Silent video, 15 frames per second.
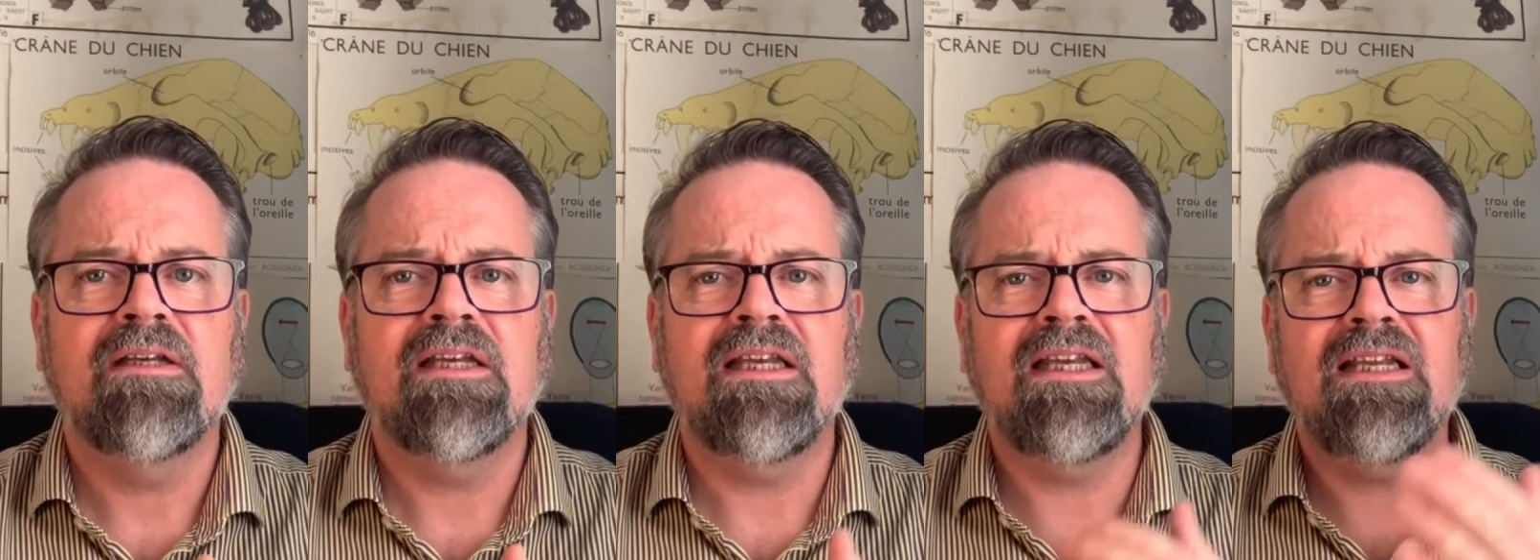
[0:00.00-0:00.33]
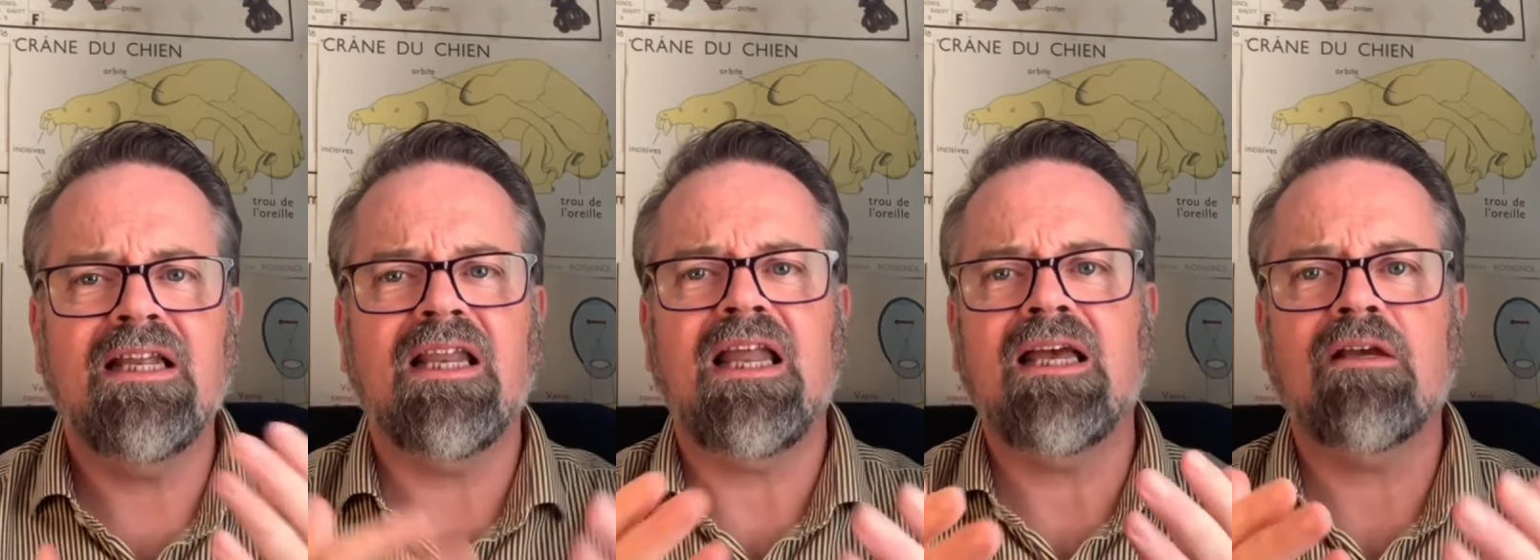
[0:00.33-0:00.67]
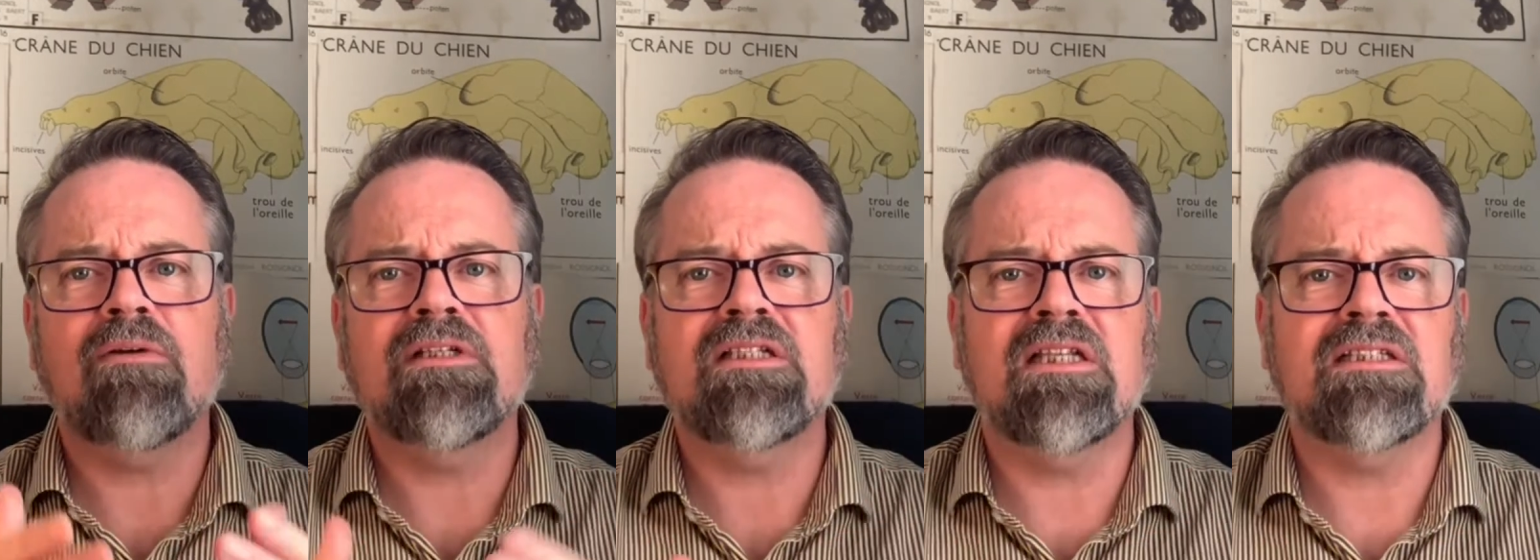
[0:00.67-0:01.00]
in a
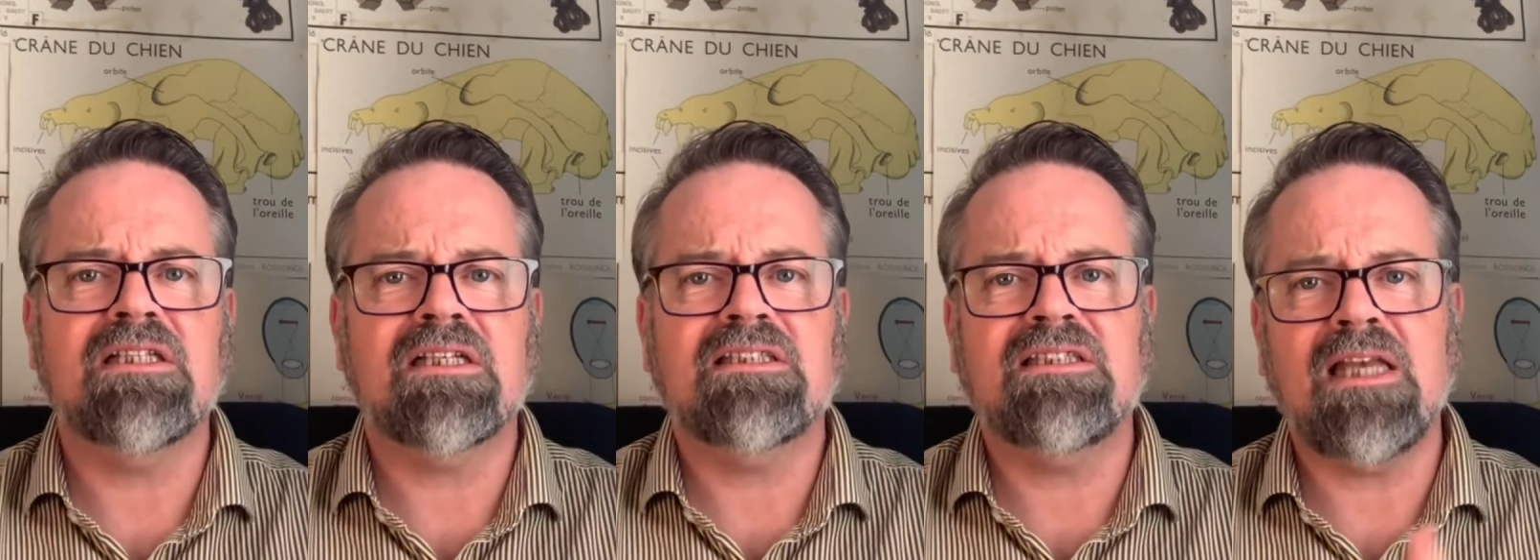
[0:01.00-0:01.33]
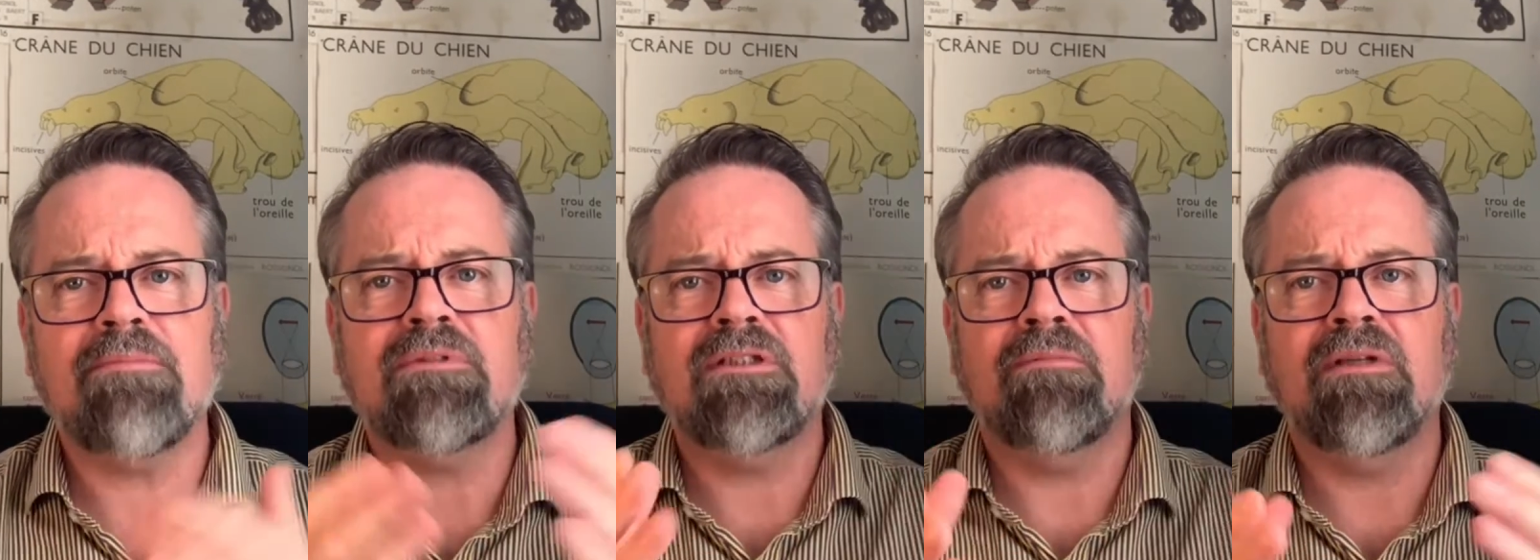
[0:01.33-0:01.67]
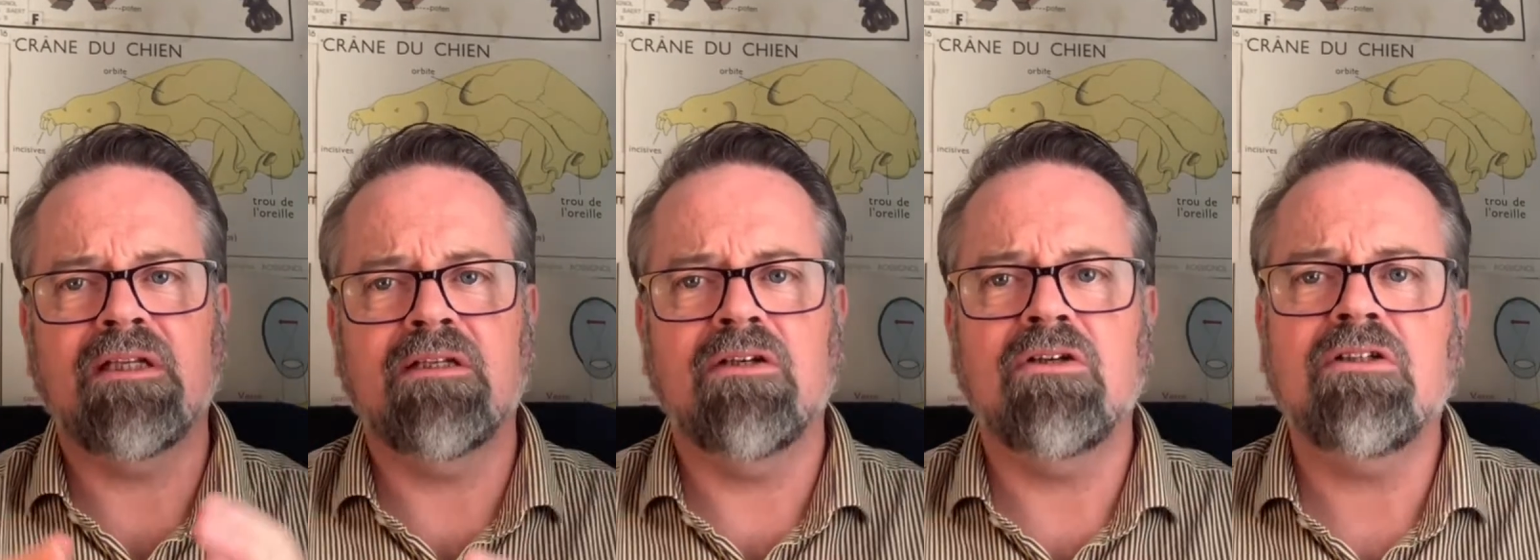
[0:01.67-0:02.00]
language that's acceptable
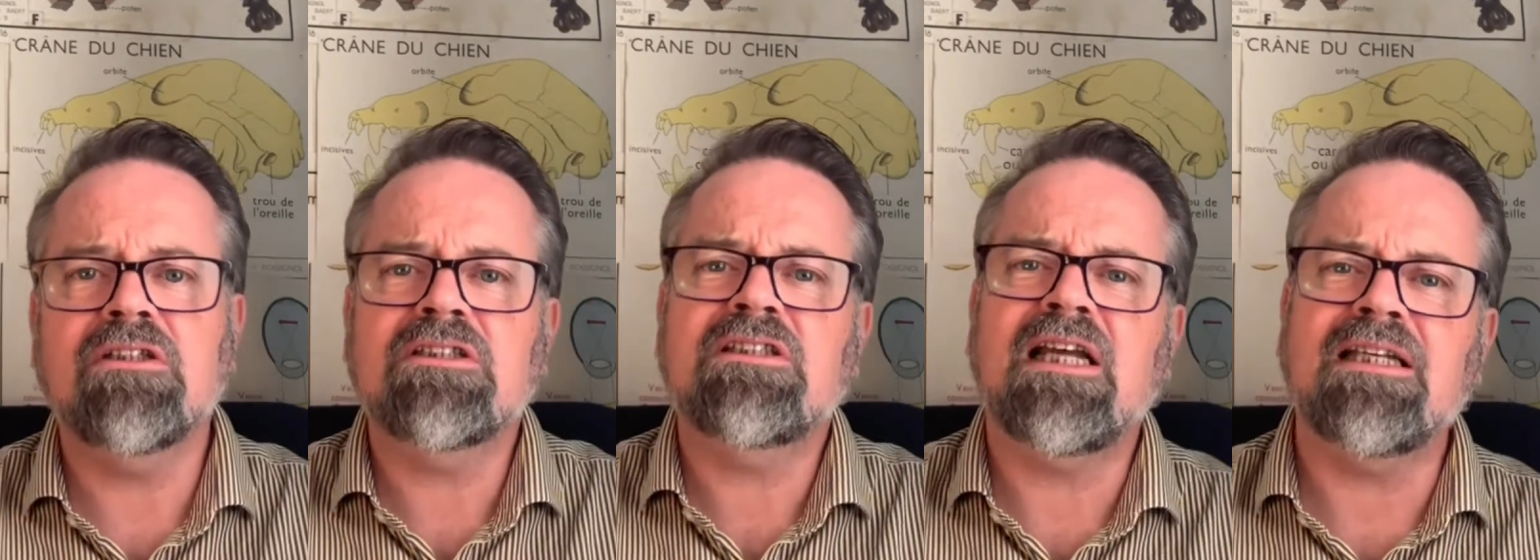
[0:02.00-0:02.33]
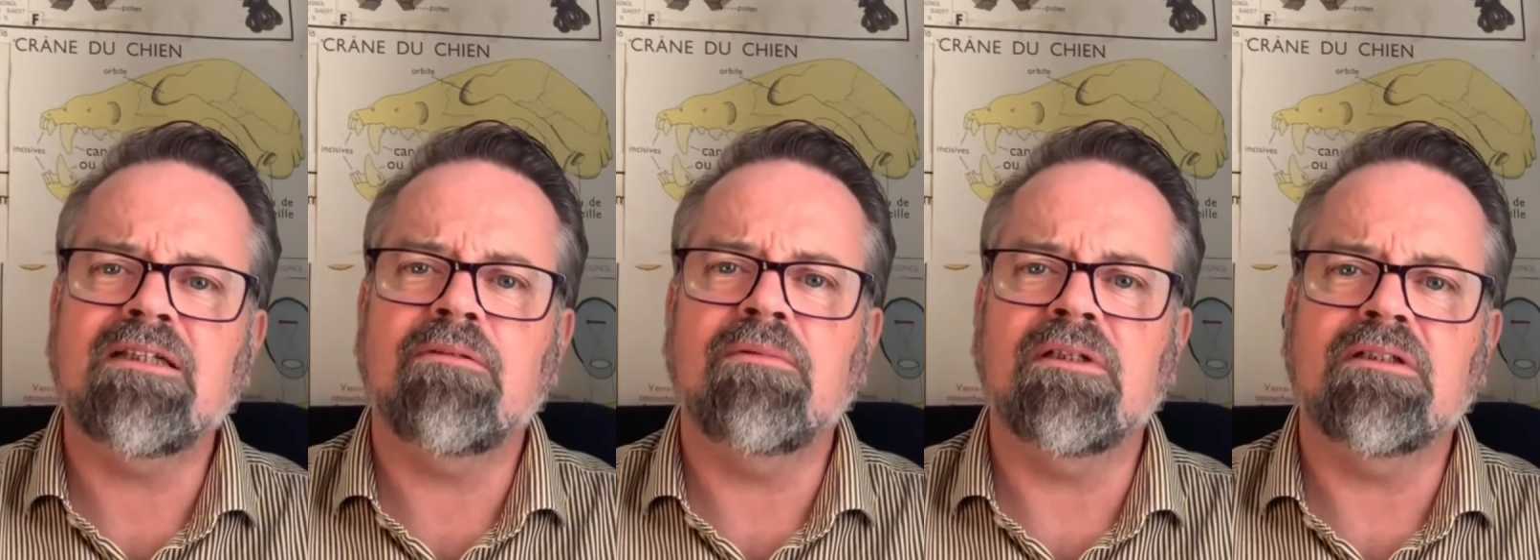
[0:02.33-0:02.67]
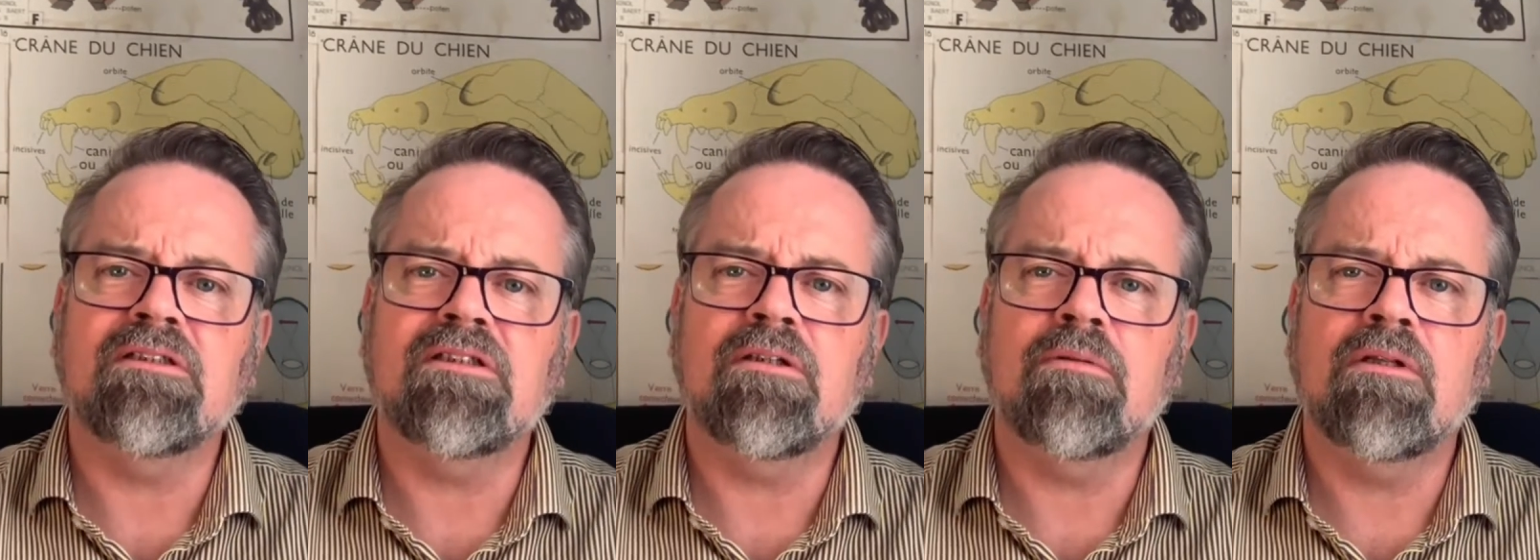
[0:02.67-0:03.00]
and understandable
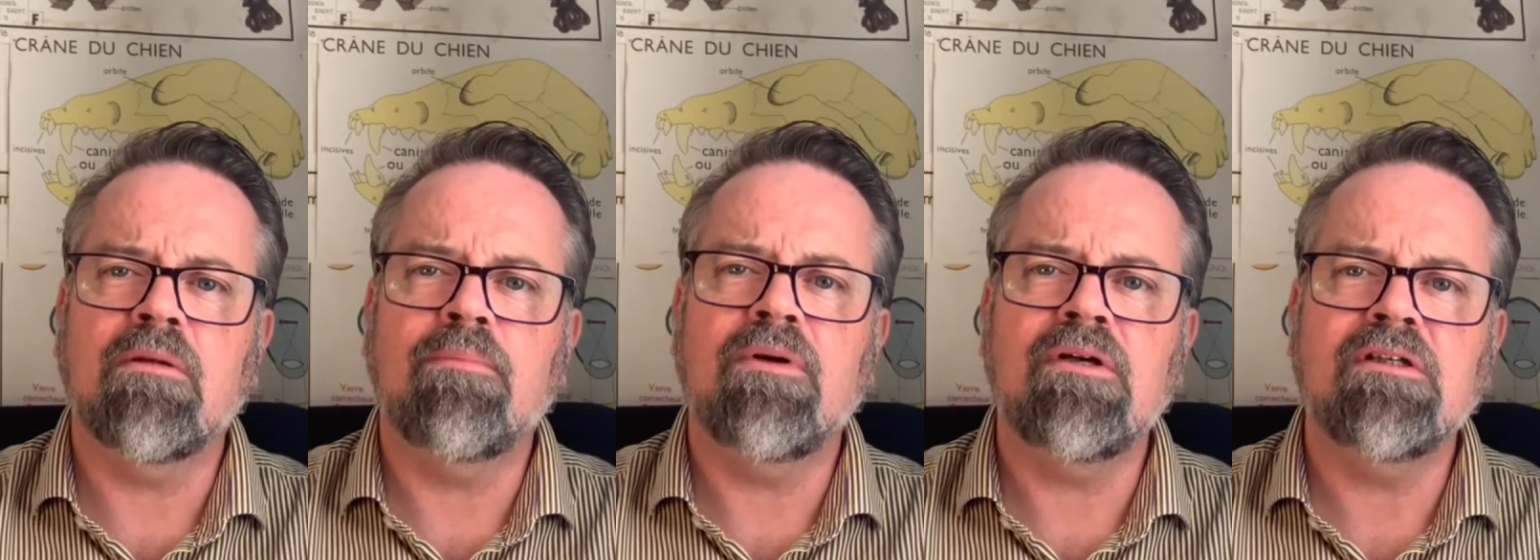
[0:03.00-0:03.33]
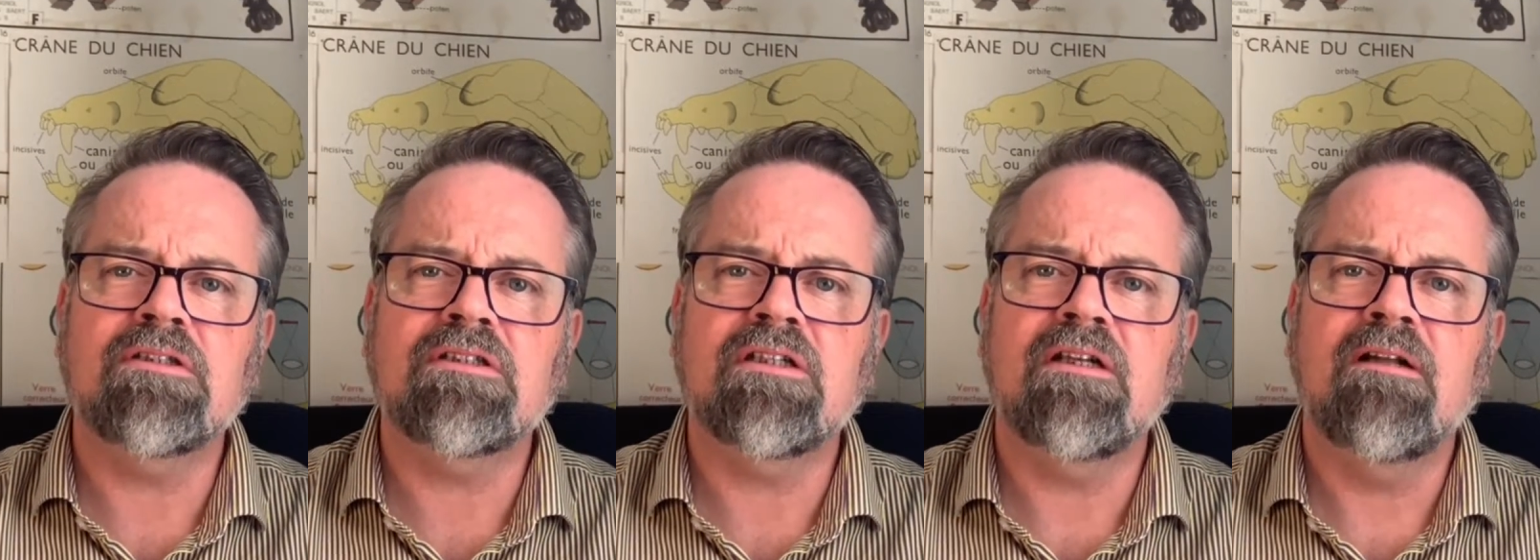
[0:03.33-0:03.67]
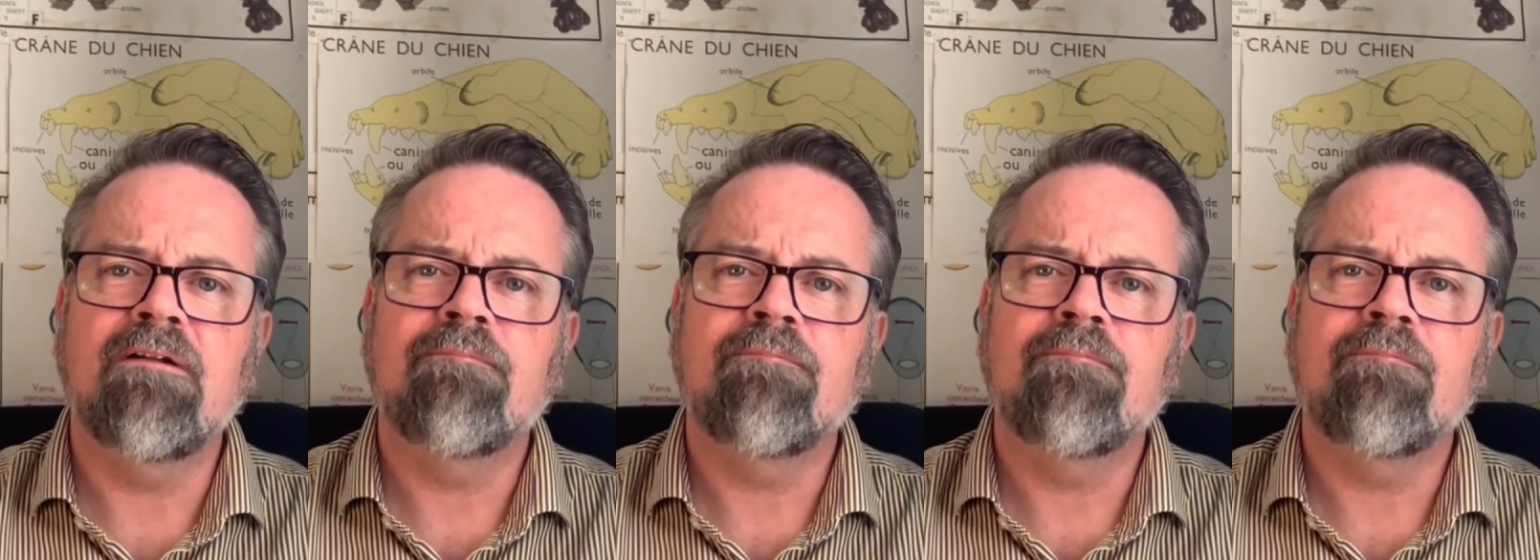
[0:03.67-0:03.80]
to the person